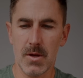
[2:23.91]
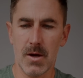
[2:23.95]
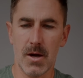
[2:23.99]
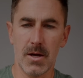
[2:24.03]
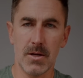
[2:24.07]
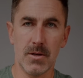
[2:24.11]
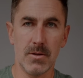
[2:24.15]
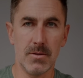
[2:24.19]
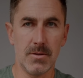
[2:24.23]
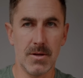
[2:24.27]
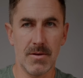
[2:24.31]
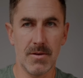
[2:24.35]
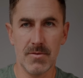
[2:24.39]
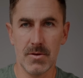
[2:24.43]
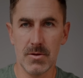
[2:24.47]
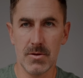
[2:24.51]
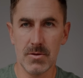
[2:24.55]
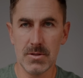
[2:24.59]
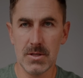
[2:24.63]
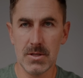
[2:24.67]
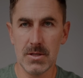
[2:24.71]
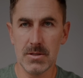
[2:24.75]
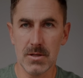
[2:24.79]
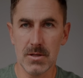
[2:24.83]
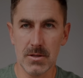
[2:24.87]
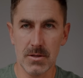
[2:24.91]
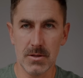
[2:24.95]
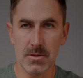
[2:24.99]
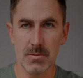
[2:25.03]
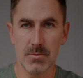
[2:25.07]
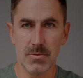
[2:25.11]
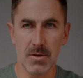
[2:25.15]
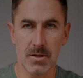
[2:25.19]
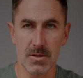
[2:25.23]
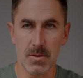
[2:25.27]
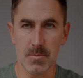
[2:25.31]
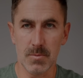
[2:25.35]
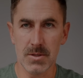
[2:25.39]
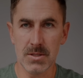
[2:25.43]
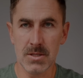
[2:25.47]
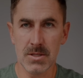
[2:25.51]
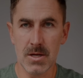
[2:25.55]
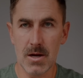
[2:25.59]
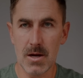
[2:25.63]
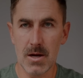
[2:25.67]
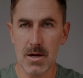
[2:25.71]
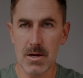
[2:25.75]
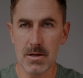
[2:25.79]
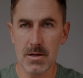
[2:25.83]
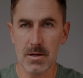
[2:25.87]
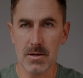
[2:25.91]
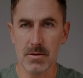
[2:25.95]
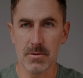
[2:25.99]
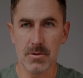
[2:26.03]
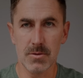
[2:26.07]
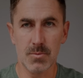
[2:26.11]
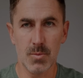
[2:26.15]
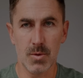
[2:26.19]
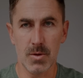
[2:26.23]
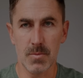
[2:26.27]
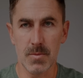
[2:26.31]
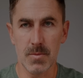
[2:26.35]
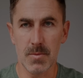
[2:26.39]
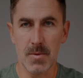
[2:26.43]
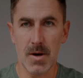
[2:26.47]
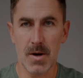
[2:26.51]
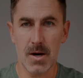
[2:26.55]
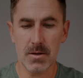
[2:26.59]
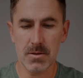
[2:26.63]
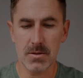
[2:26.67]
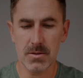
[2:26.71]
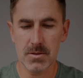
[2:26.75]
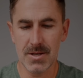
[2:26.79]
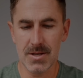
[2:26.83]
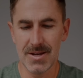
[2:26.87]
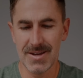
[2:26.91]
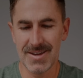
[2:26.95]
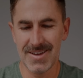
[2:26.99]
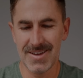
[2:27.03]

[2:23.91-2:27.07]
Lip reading: You never use these. I just set them aside and just put them in a box.